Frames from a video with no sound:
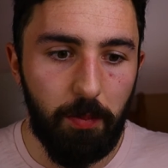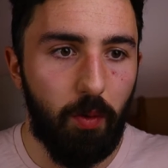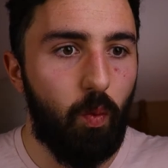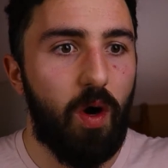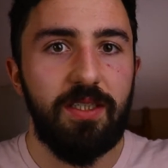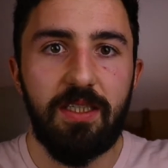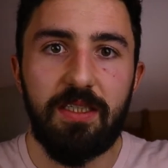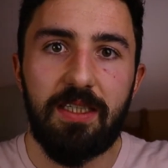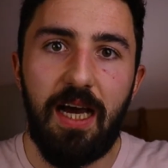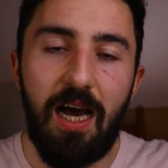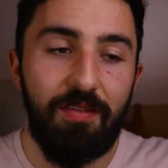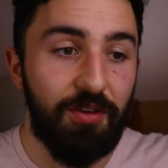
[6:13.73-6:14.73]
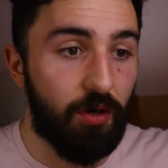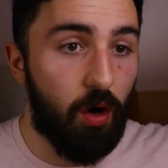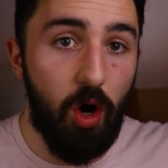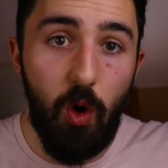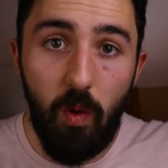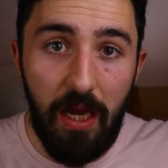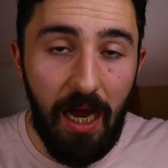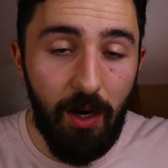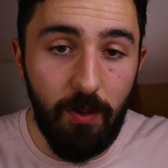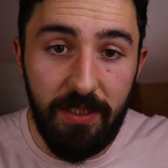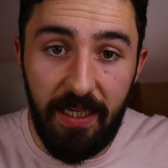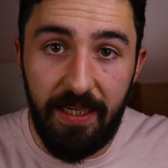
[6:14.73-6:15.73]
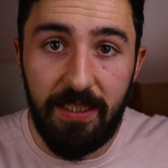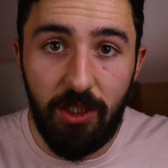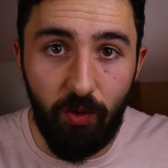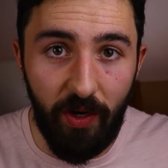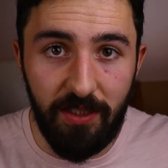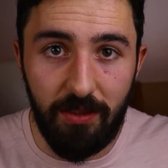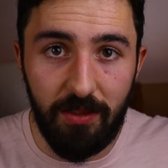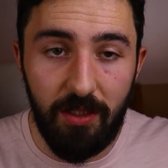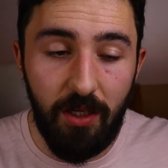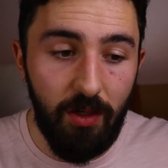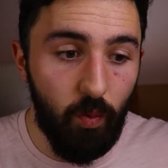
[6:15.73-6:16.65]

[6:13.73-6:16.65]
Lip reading: but wanting to have your whole house integrated.